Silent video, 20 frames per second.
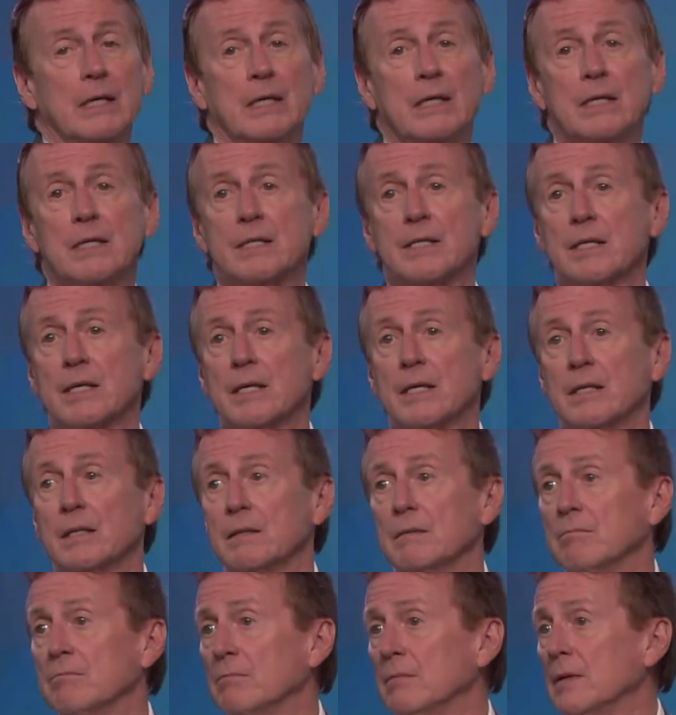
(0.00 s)
is
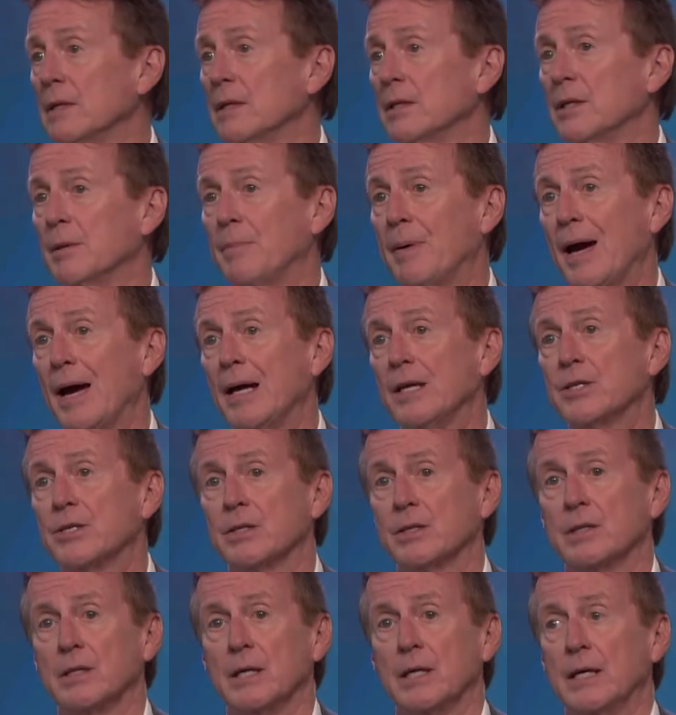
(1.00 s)
in the
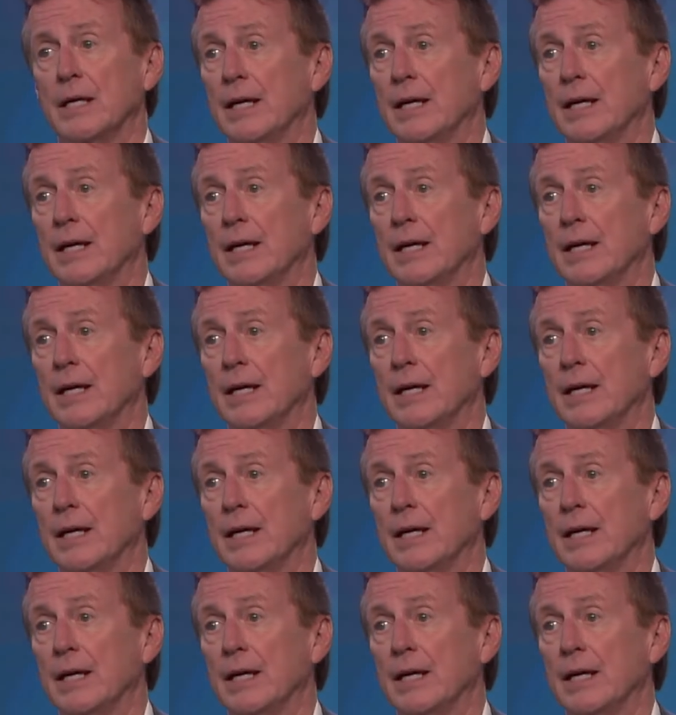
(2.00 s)
passion,